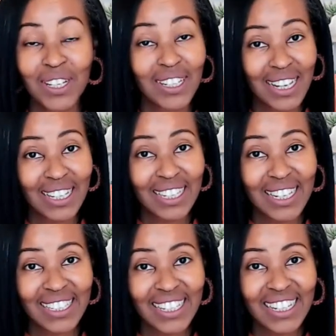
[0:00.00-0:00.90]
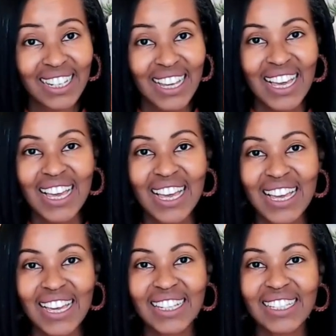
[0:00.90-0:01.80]
Today's lesson
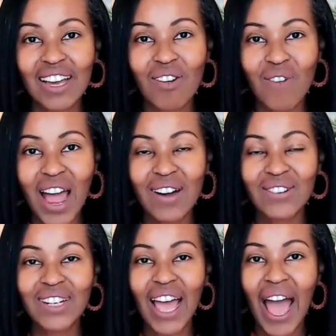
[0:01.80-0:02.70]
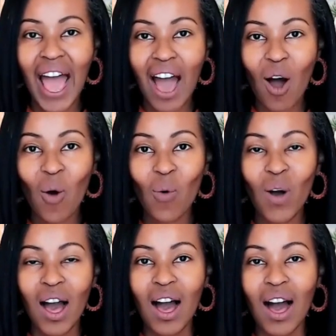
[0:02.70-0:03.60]
is around how
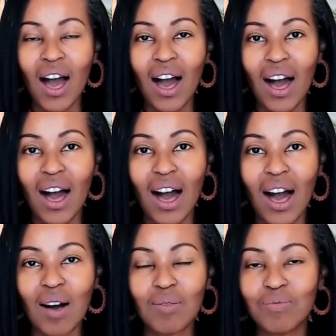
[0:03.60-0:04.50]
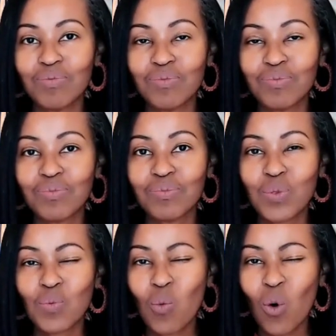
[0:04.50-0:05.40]
uh,
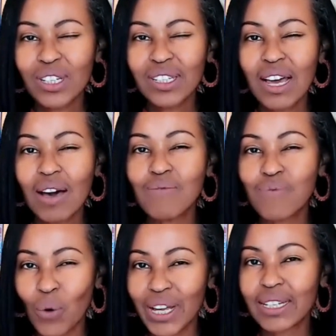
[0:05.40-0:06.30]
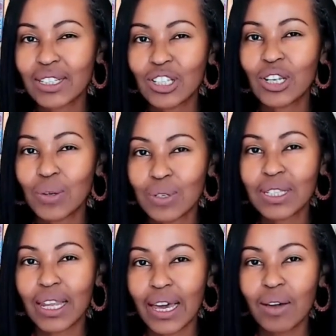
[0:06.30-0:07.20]
what avoidance
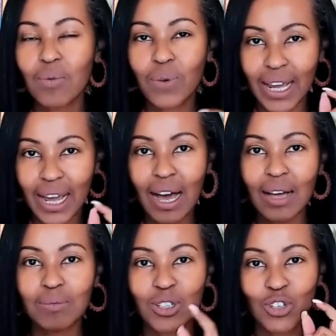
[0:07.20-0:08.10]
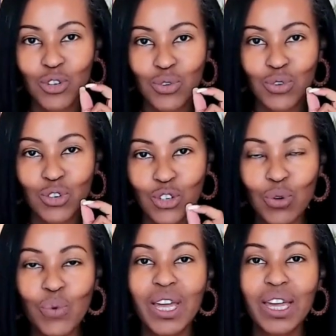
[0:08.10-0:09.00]
looks like when it comes to
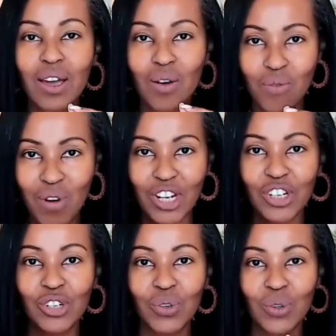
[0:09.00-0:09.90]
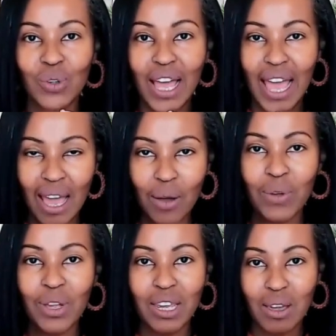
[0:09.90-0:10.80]
doing racial
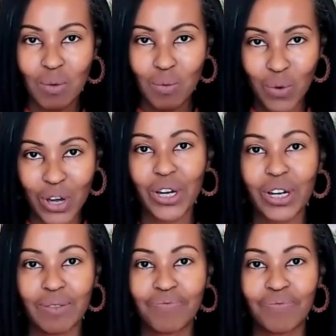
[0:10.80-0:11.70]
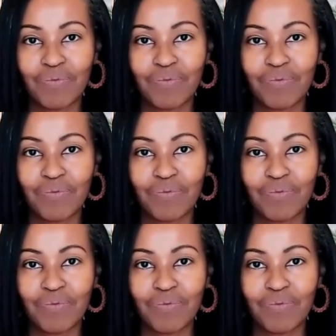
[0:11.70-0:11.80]
equity work